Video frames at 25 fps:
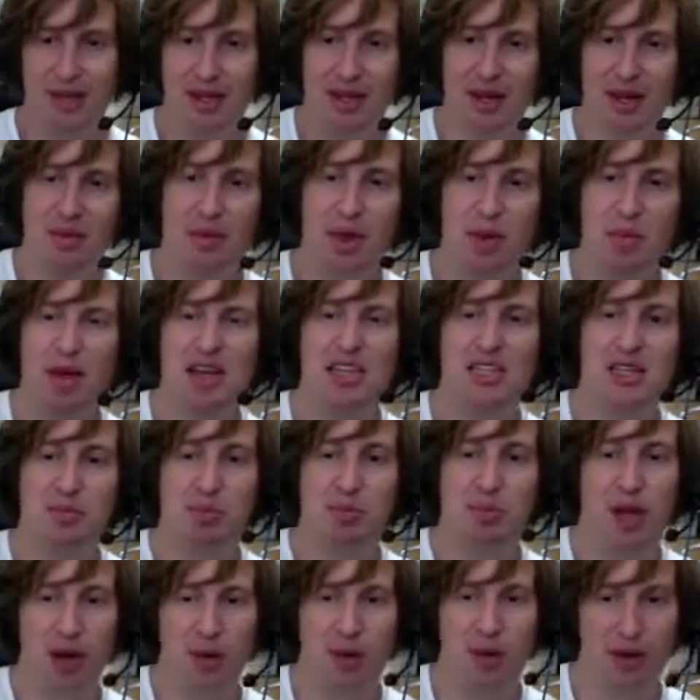they basically
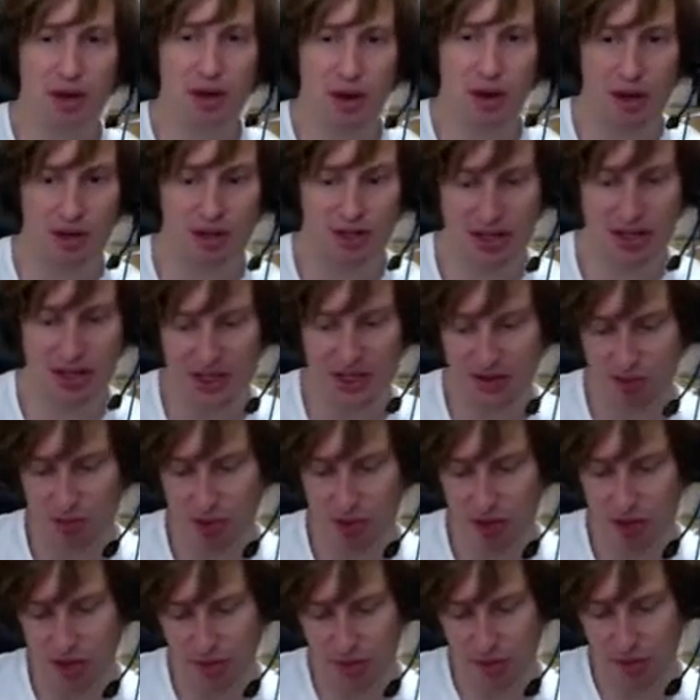play with the context of
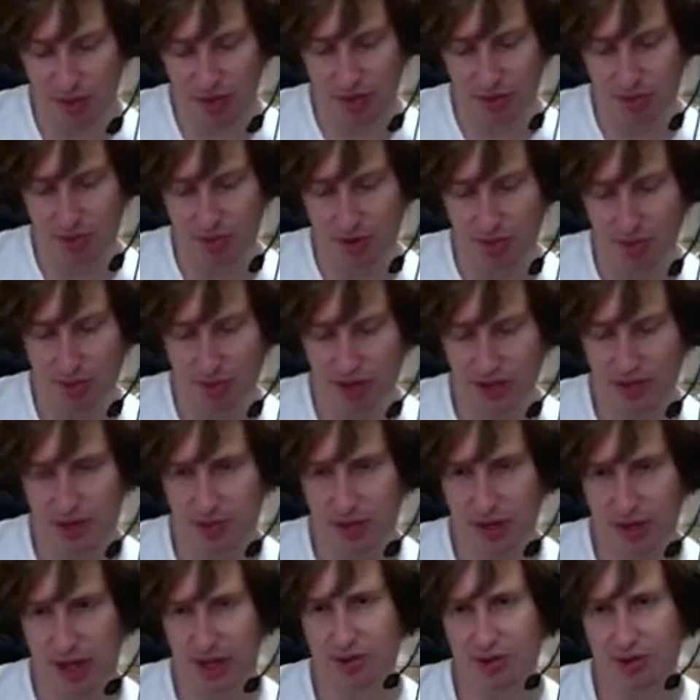what is real and what isn't real.